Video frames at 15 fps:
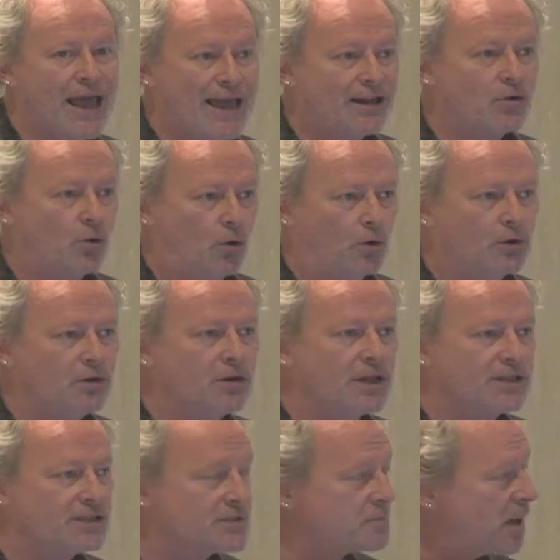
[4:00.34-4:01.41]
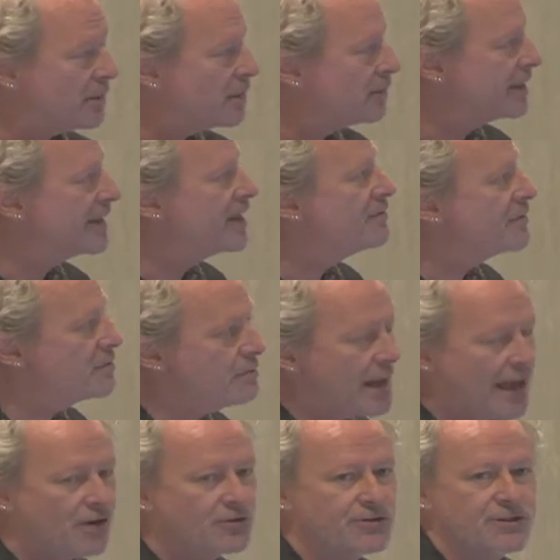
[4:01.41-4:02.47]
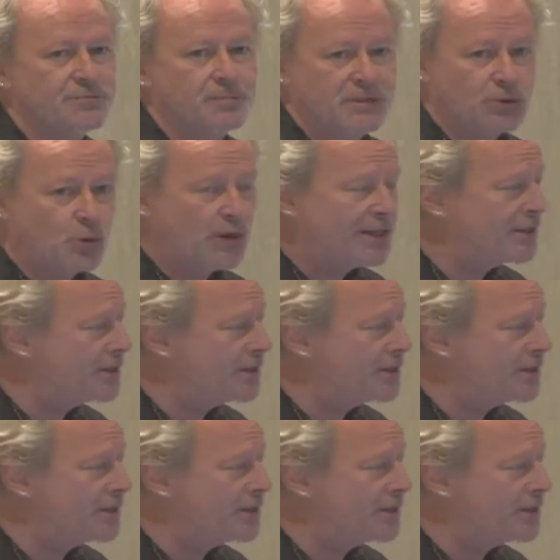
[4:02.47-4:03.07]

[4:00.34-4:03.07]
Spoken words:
at all. And there's probably even boundaries between